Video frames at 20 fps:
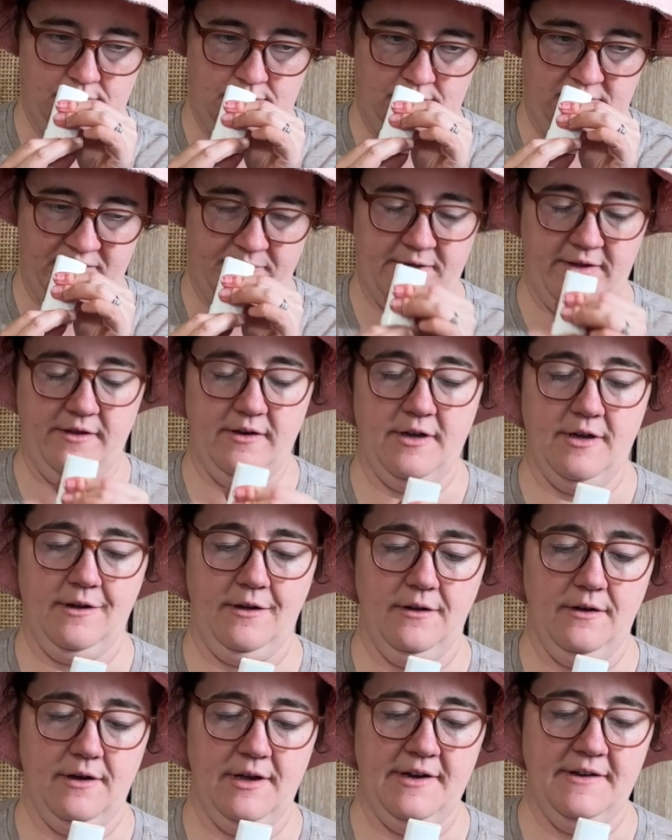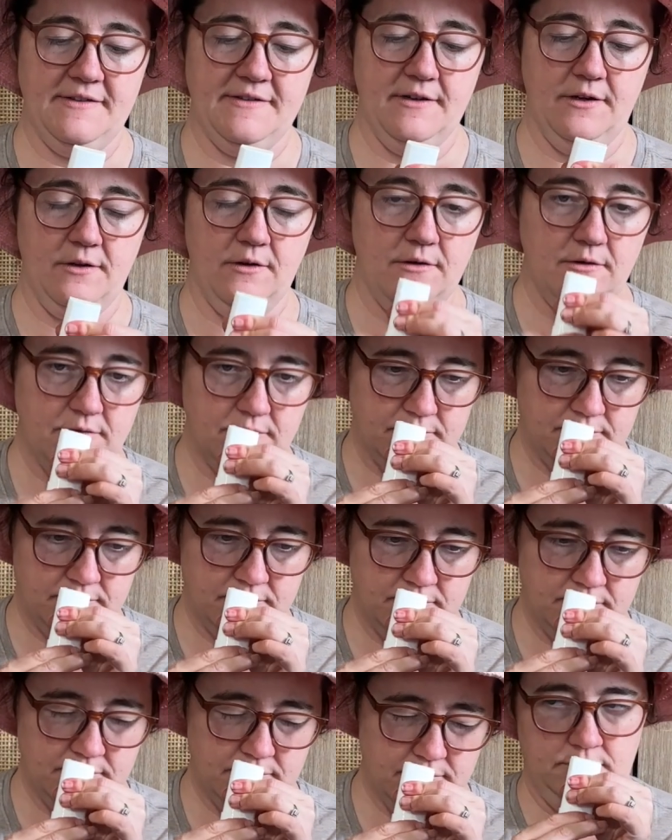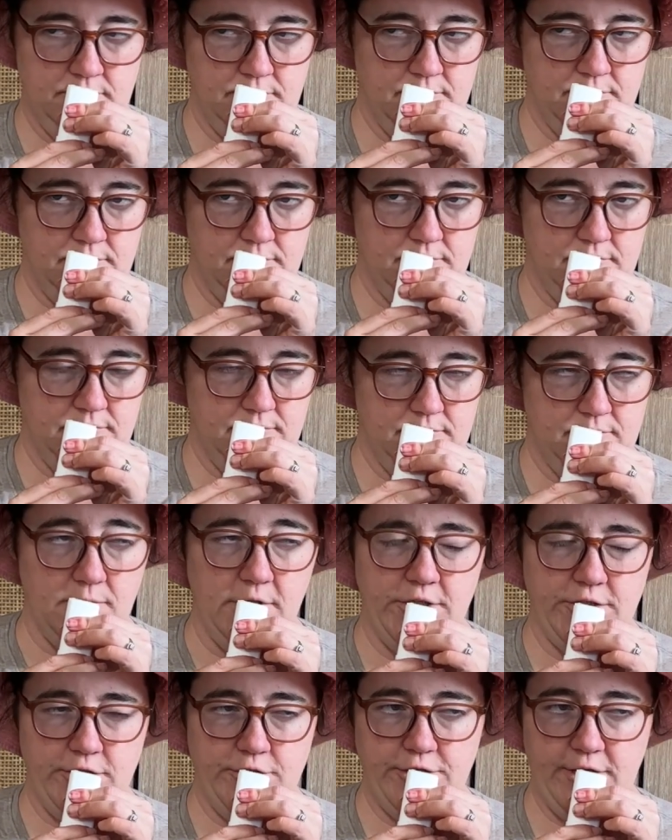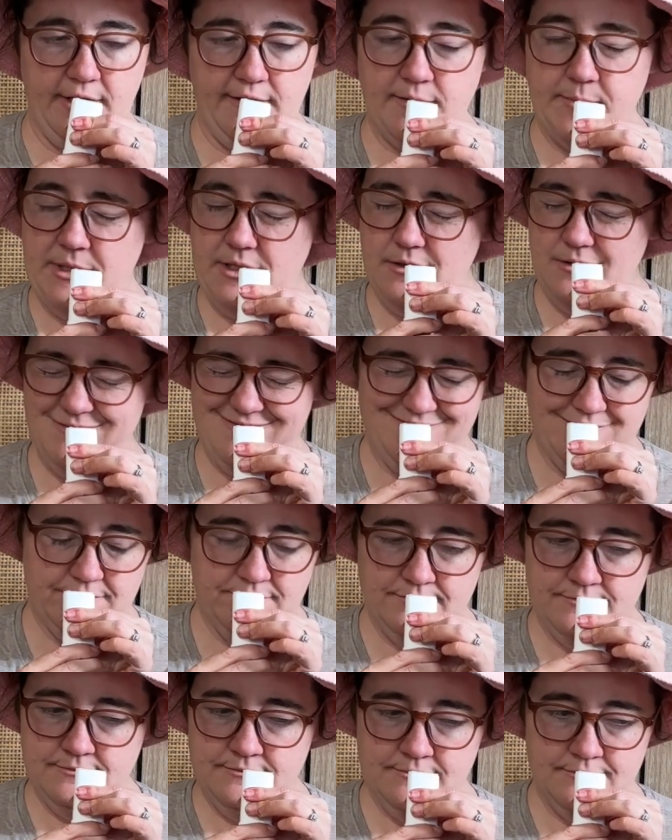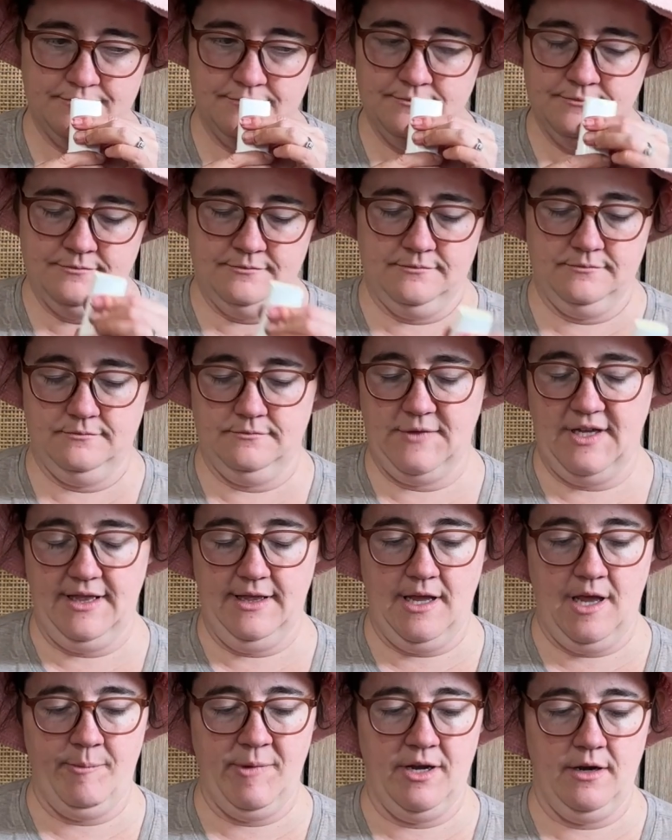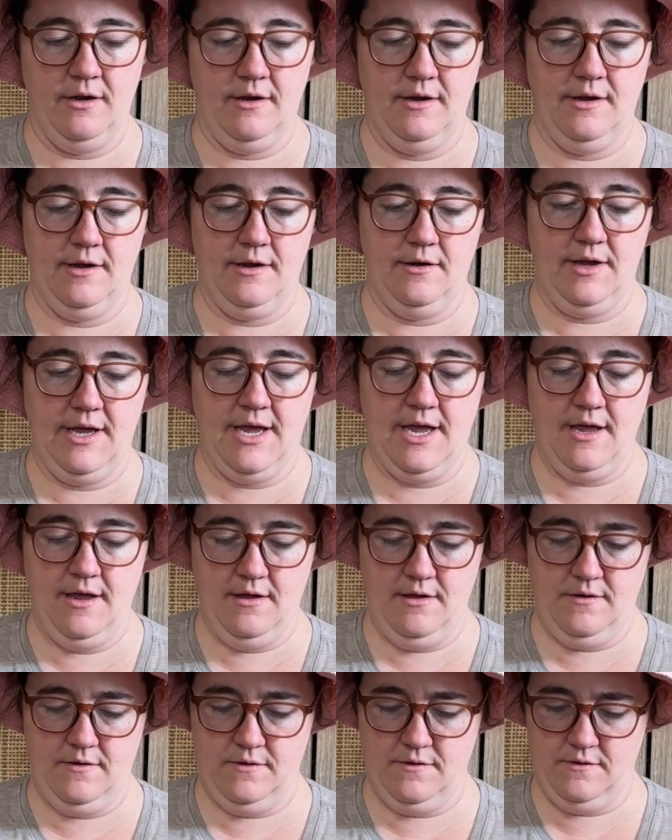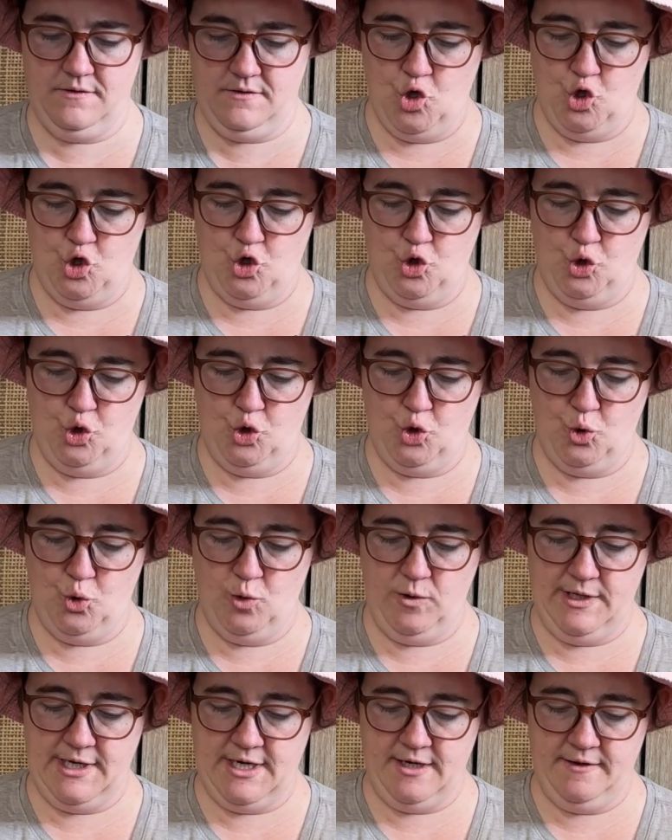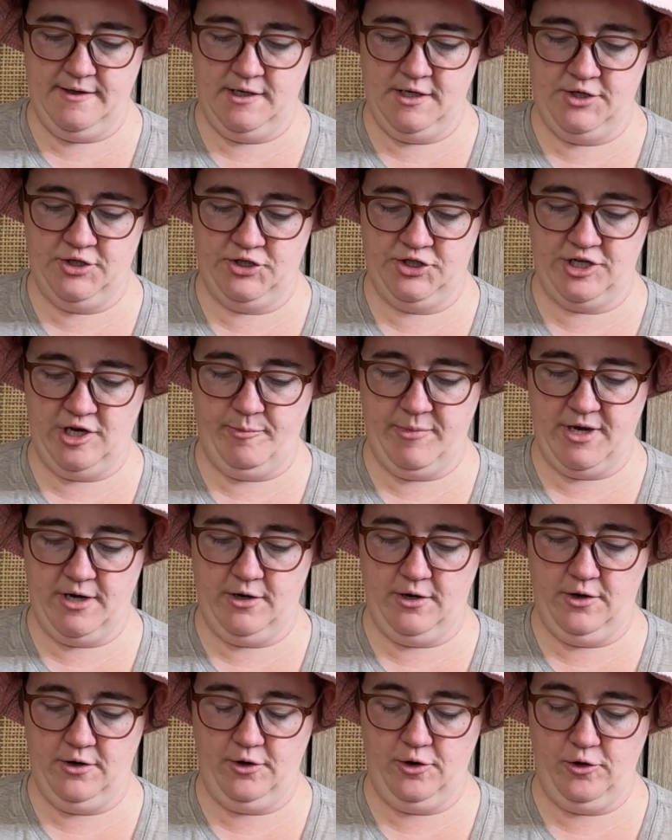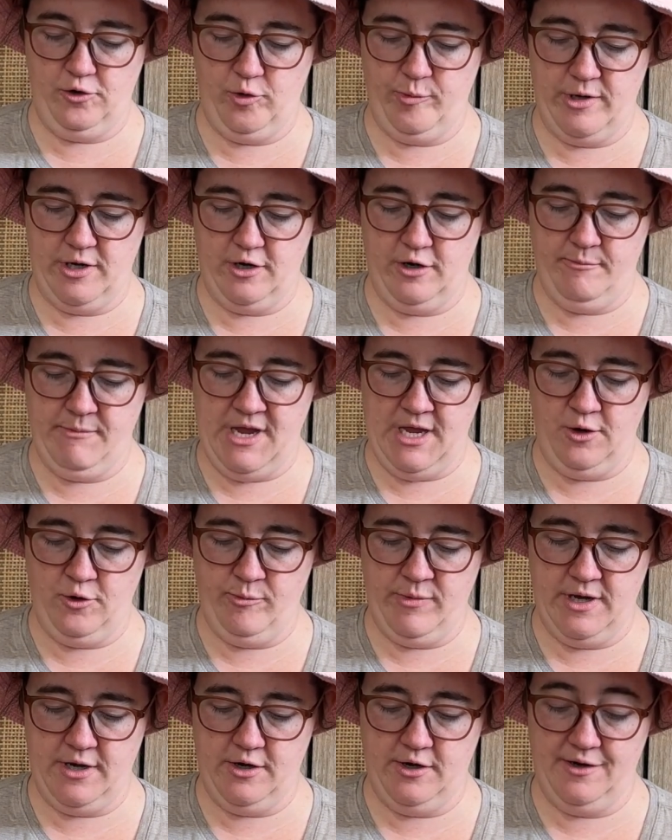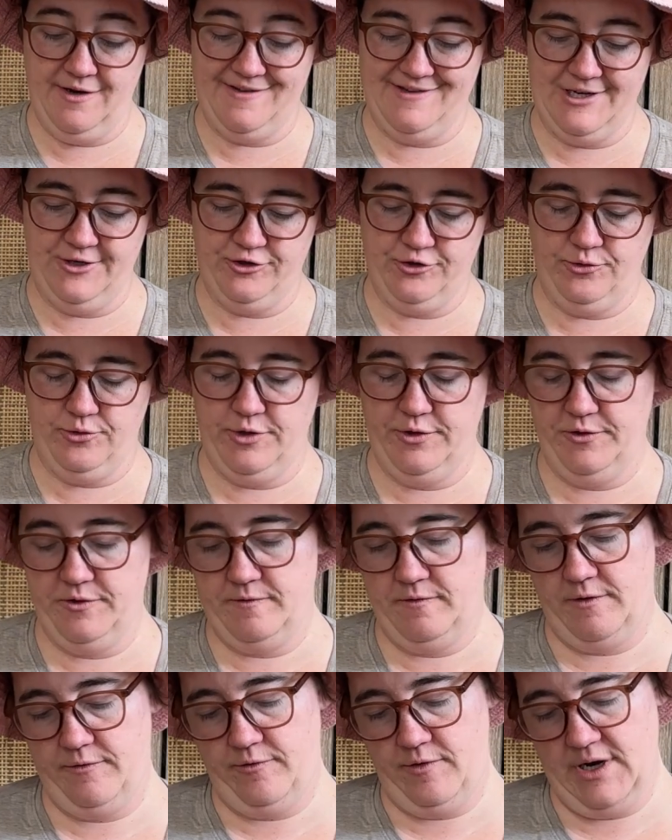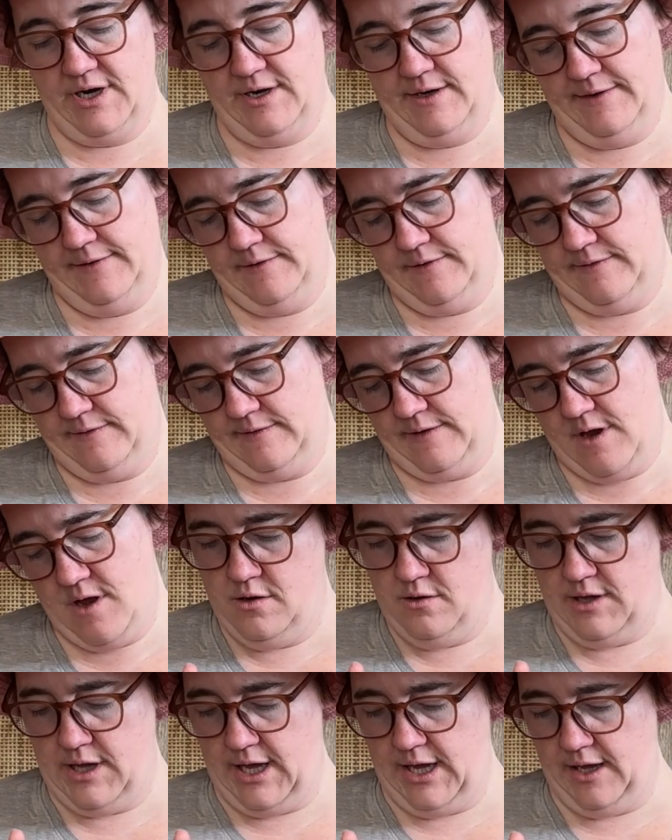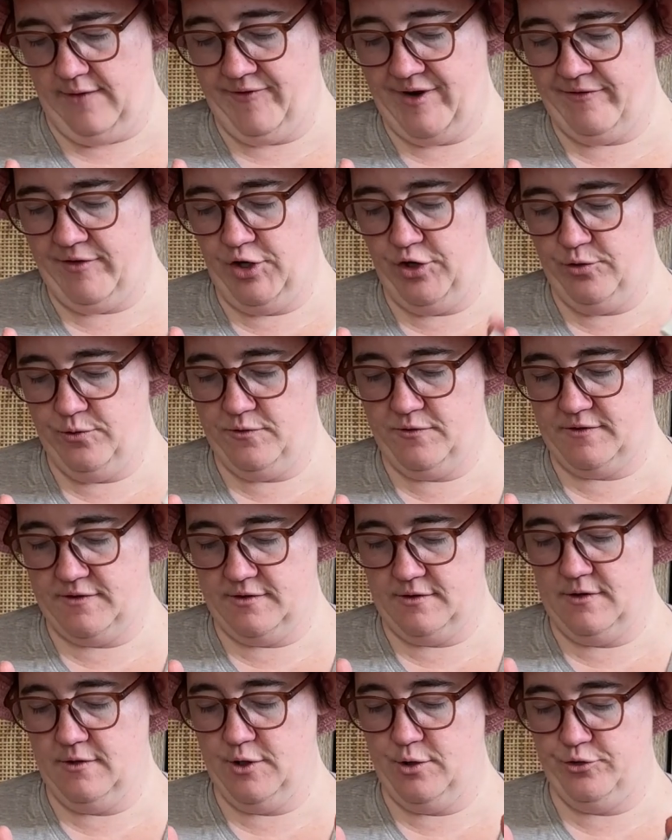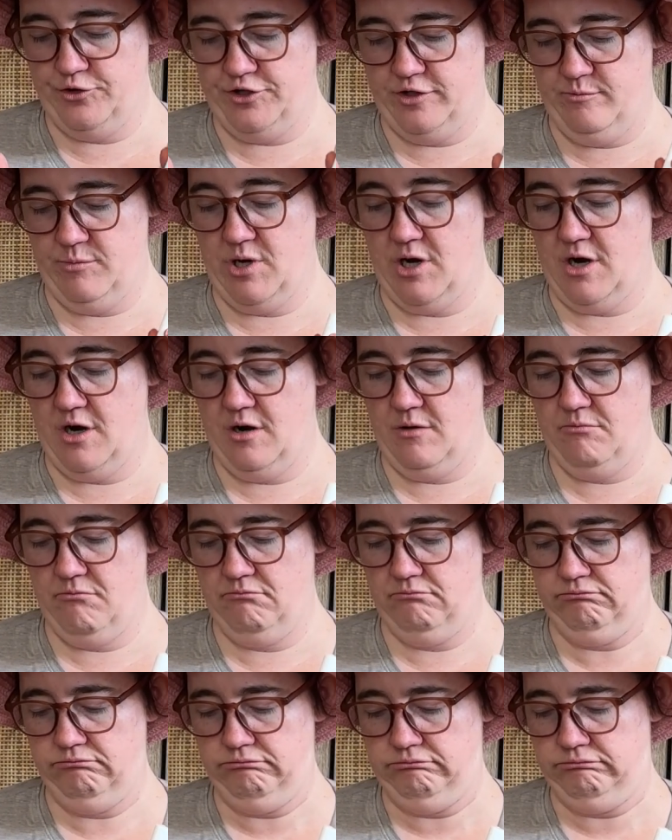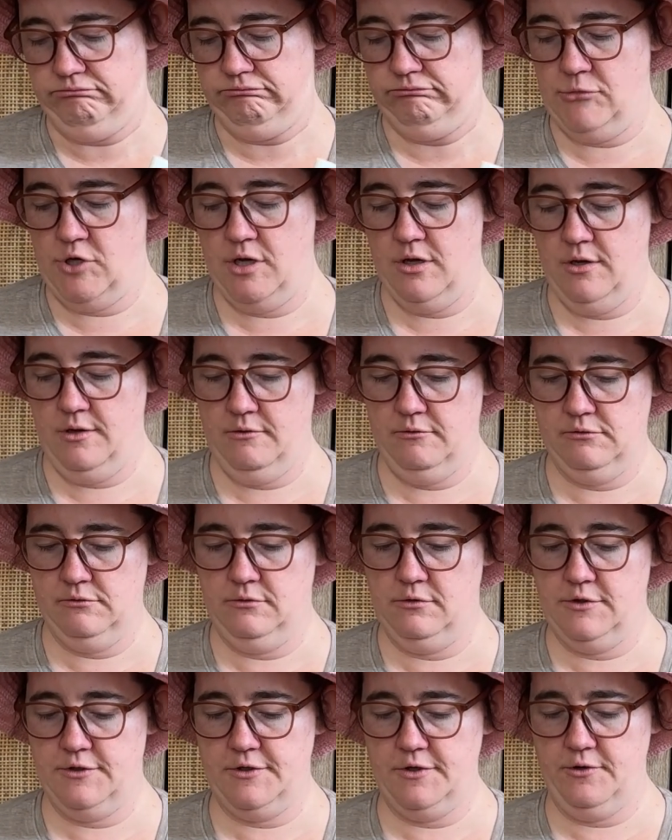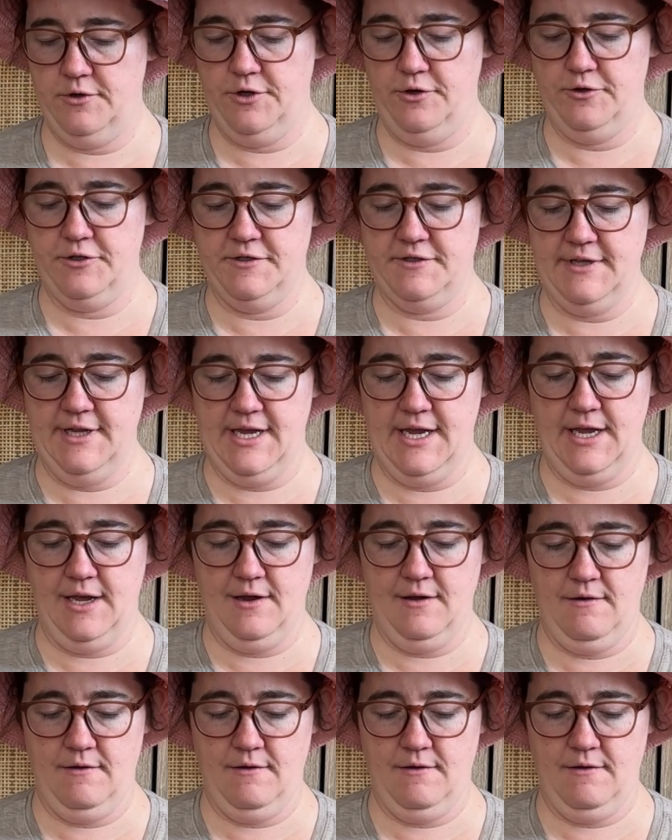Smell the honeysuckle. There's jasmine and lemon. Okay. Lanolin, shea butter, cocoa butter, mango butter, essential oils for fragrance. Okay, I've never used a lotion bar. So do you just like